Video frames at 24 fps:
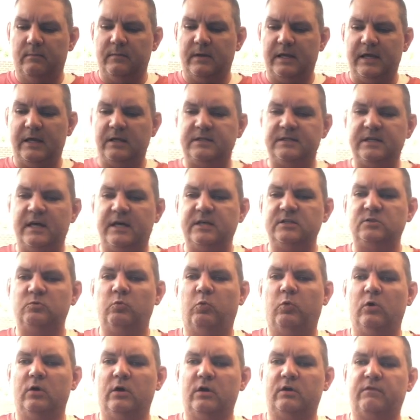It does
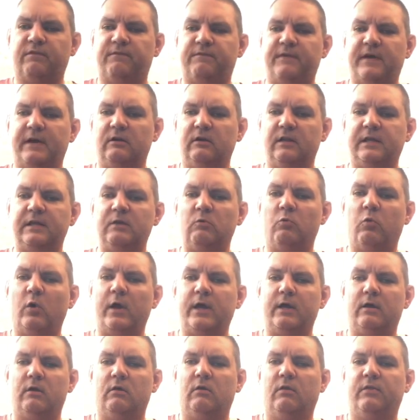work fairly
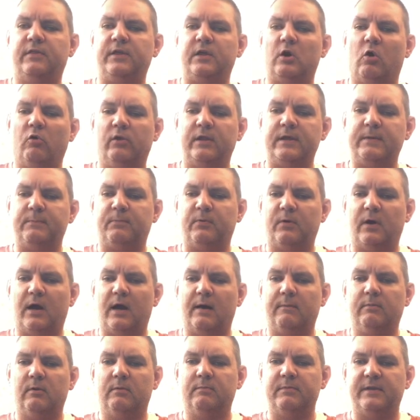well. The only
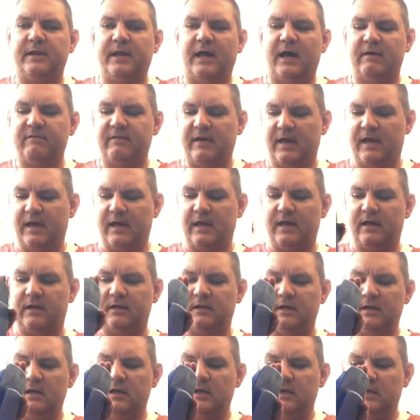problem that I've had
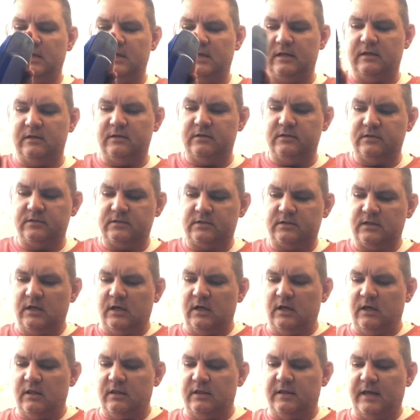is
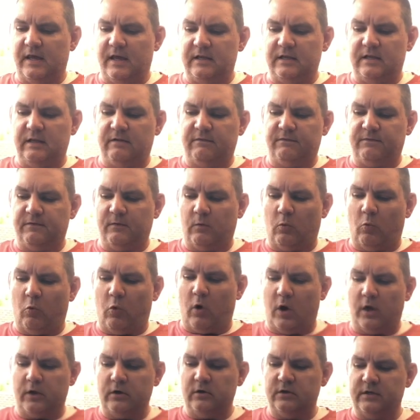that if the
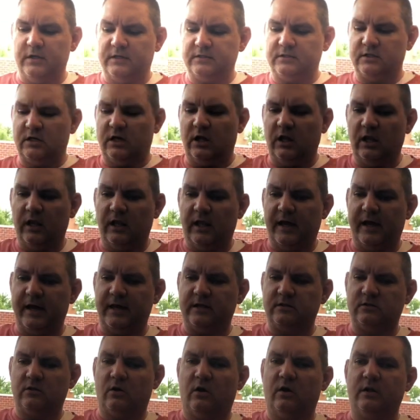water does
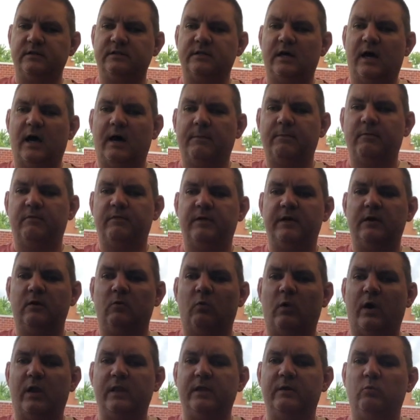collect on top of here,
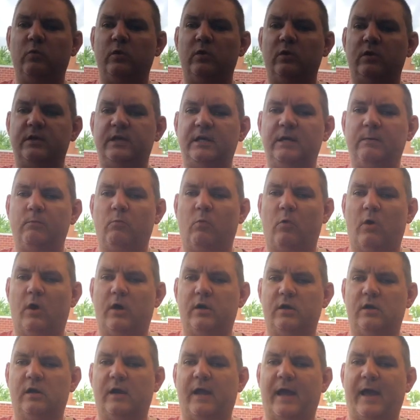while it will keep
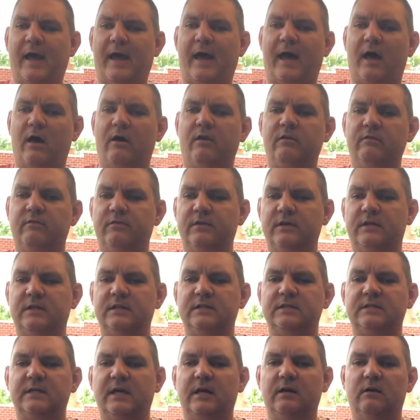water out of the
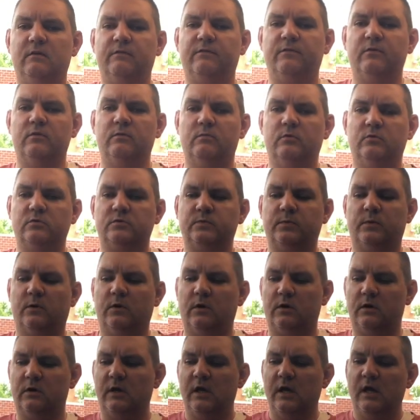container for the most
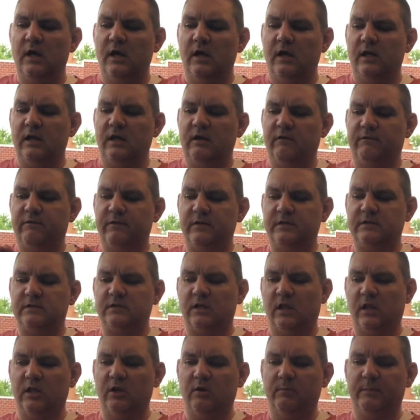part, if it's
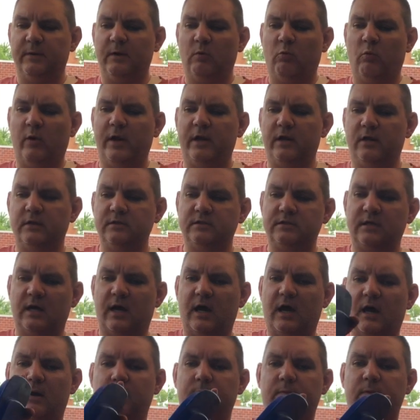a little bit wet on
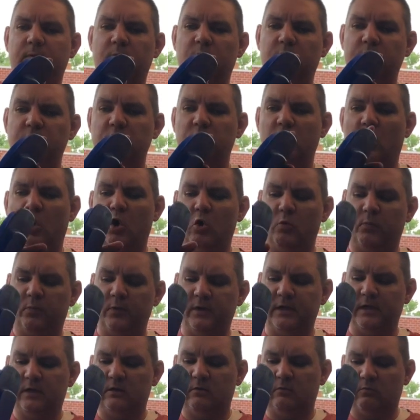top, when you
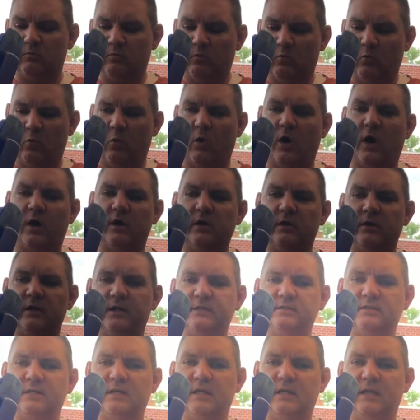open it, water
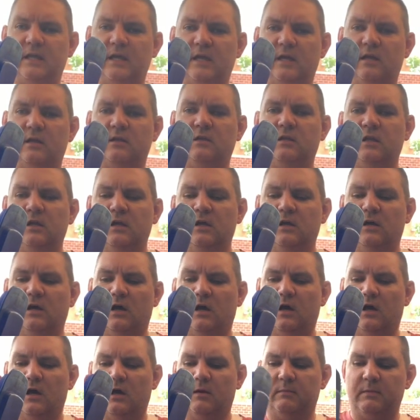does get in
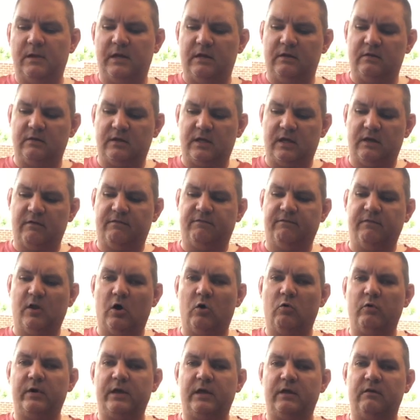and kind of
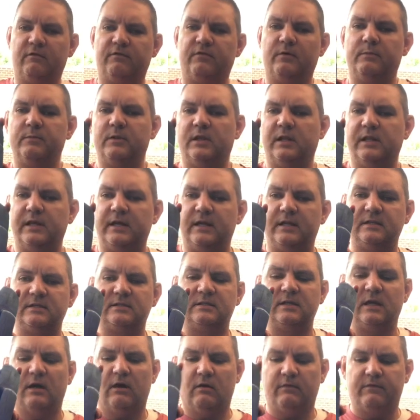flow in from the lid
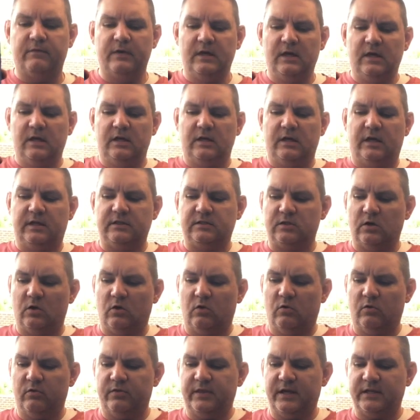itself. And
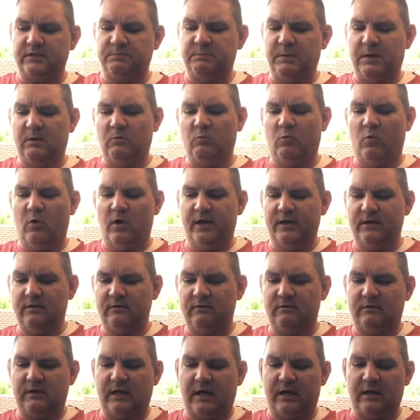so that's been
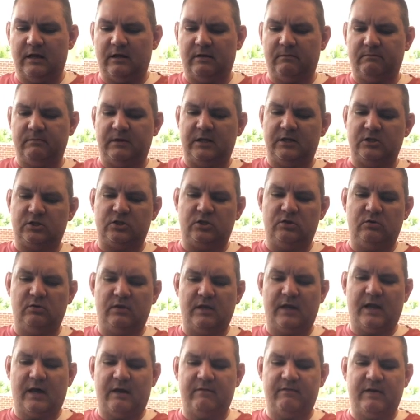one kind of issue
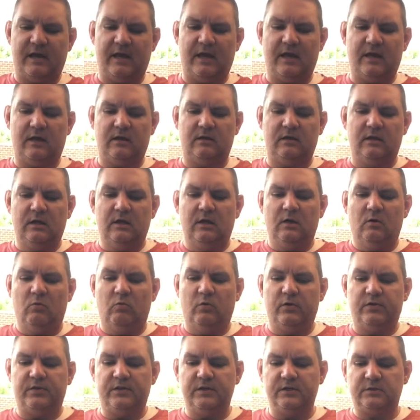that I've had
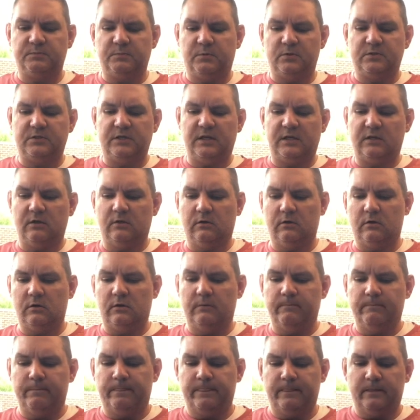with this particular
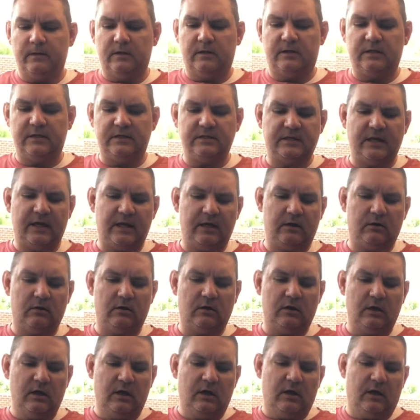
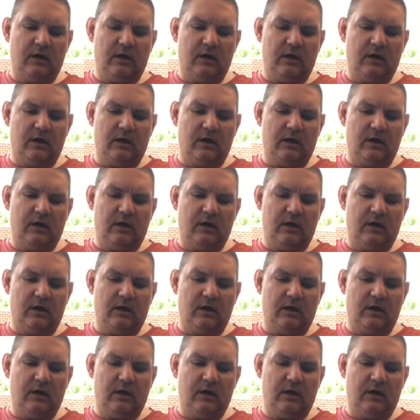container.